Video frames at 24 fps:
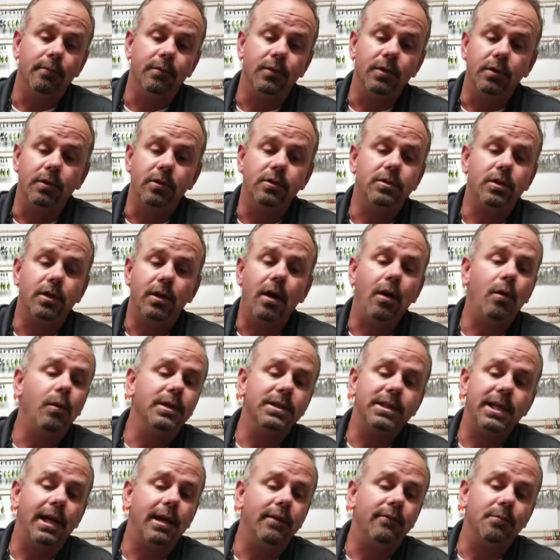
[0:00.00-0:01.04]
You should
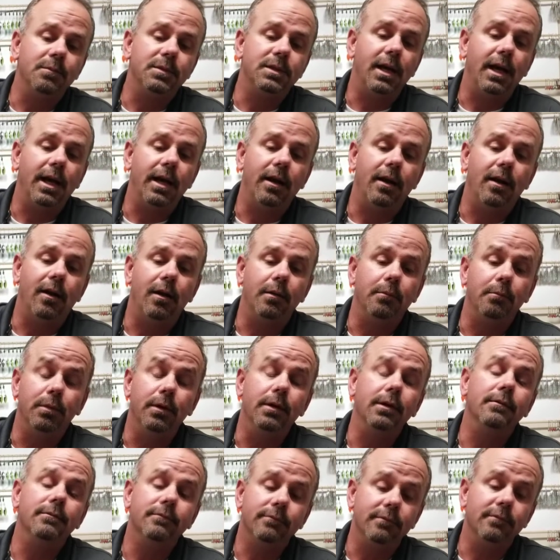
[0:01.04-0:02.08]
always have them tied on,
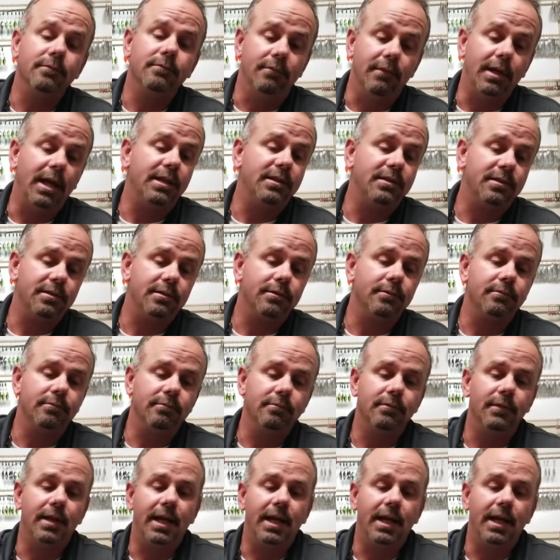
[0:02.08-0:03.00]
but that's